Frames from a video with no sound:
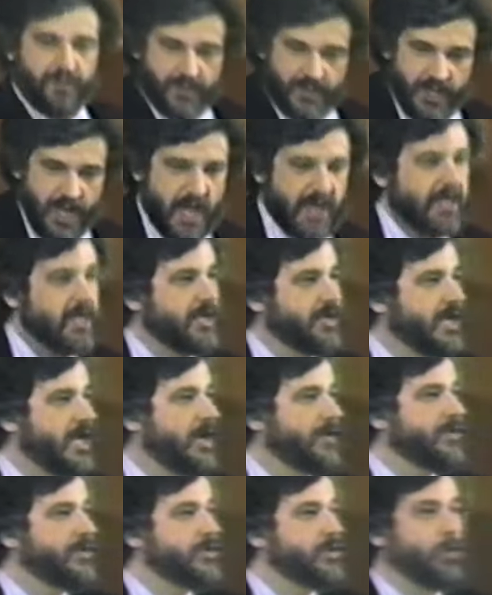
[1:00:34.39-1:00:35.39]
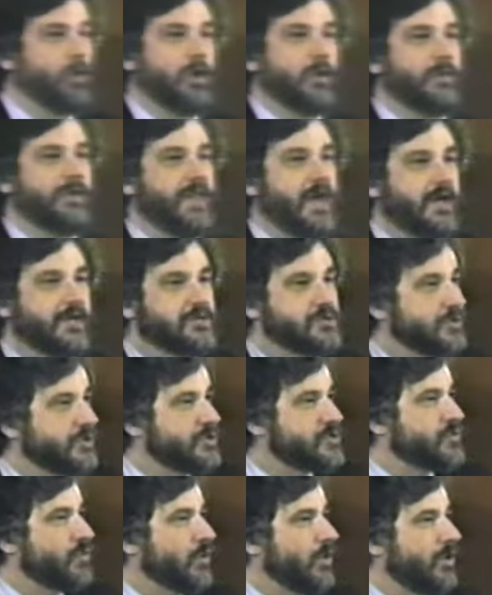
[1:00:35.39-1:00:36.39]
knocking down the door without a
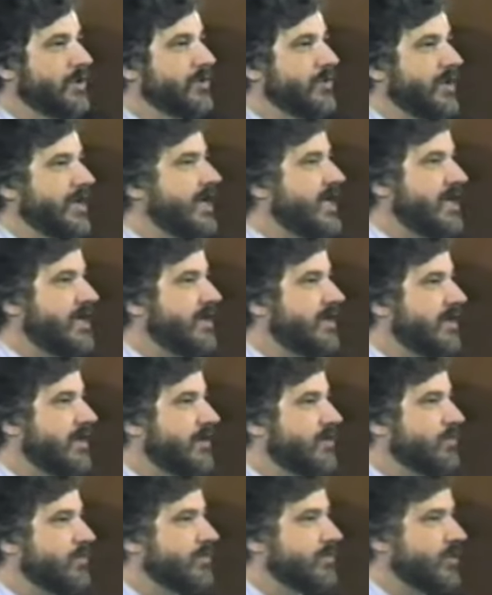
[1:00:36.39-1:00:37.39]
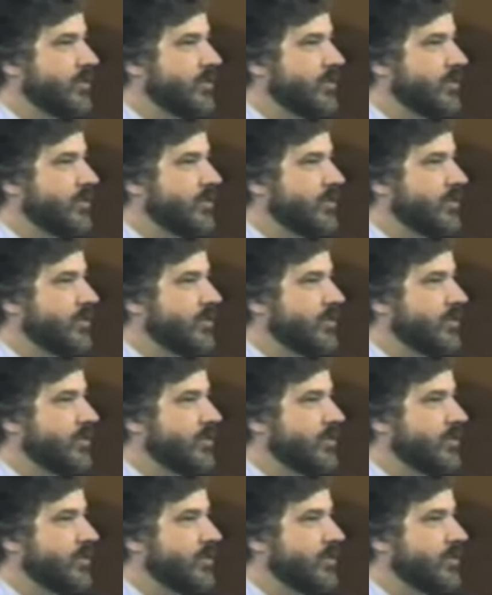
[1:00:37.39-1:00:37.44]
search warrant or any uh,